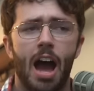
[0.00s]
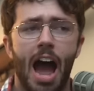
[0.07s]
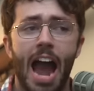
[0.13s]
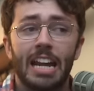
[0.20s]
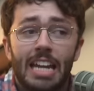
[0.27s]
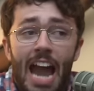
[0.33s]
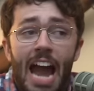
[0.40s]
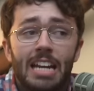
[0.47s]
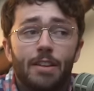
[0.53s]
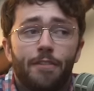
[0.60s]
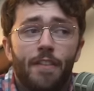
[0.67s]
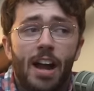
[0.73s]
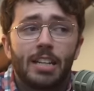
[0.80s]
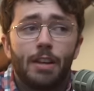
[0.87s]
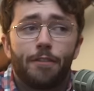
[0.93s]
I kind of
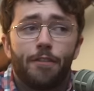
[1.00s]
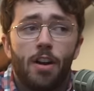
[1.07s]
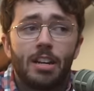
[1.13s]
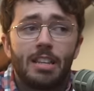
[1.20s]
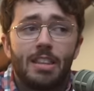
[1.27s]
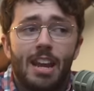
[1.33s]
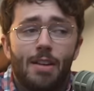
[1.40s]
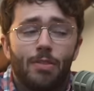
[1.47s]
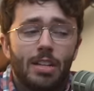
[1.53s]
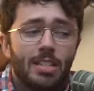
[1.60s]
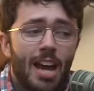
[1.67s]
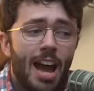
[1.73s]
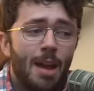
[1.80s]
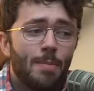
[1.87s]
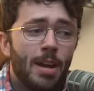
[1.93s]
find it funny that every
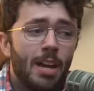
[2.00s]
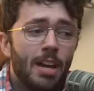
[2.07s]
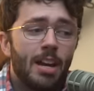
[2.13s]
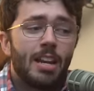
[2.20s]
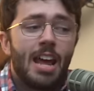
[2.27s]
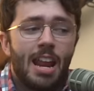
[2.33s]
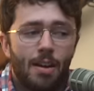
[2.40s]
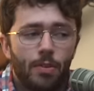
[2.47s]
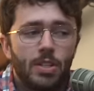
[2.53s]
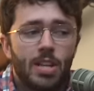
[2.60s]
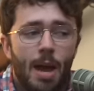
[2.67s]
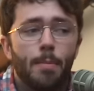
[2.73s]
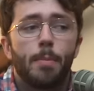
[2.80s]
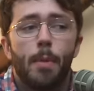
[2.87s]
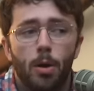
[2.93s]
time, not every
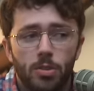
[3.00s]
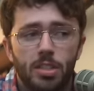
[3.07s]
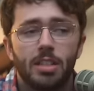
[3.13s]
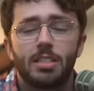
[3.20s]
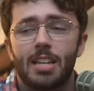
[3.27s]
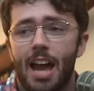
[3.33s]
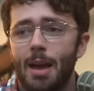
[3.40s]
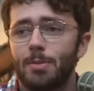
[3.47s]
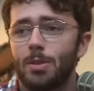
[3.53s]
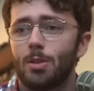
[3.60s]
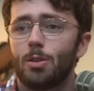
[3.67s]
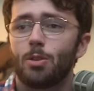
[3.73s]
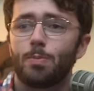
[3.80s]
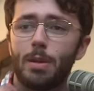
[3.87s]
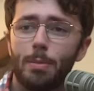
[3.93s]
time, but most of the times, you
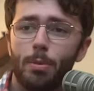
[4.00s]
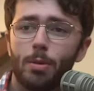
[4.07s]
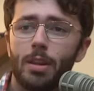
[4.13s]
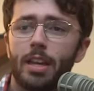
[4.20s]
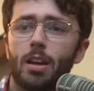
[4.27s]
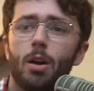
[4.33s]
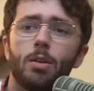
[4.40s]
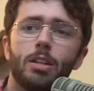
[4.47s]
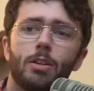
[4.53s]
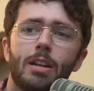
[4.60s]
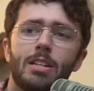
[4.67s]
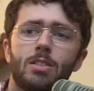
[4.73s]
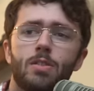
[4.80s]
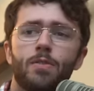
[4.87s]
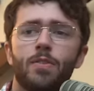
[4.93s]
know, the people are like, oh, you're
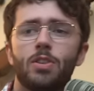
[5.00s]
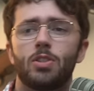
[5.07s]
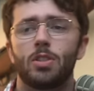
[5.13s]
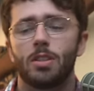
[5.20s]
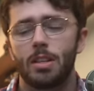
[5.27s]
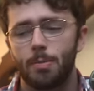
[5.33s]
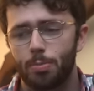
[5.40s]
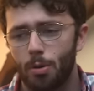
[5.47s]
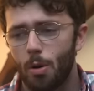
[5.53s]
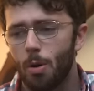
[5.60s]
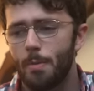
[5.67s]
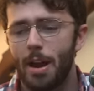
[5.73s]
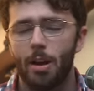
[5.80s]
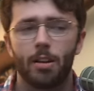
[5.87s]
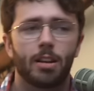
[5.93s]
insufficiently pro
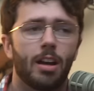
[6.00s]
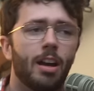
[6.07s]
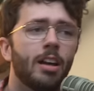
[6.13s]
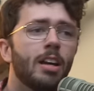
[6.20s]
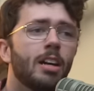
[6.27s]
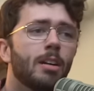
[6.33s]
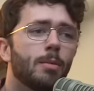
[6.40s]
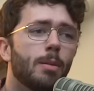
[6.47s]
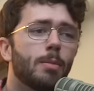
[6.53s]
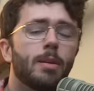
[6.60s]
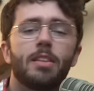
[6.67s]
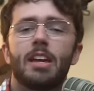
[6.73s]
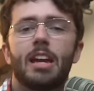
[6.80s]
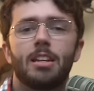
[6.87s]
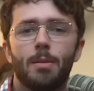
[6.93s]
America. Blah, blah,
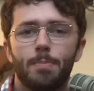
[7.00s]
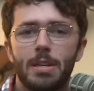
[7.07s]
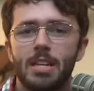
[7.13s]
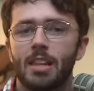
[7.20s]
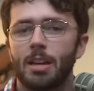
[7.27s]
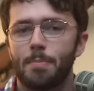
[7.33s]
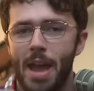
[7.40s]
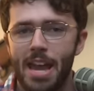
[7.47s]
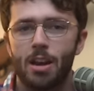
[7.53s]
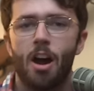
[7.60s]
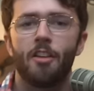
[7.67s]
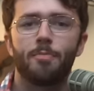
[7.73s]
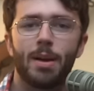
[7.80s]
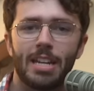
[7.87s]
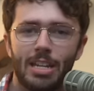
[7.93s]
blah, They end up being like paid
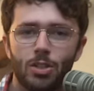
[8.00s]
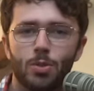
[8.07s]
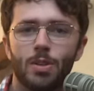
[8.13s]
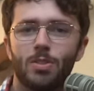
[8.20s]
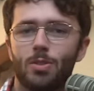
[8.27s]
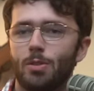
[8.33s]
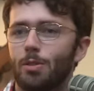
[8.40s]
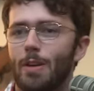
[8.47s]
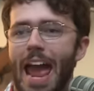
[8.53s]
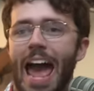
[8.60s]
off by interest or their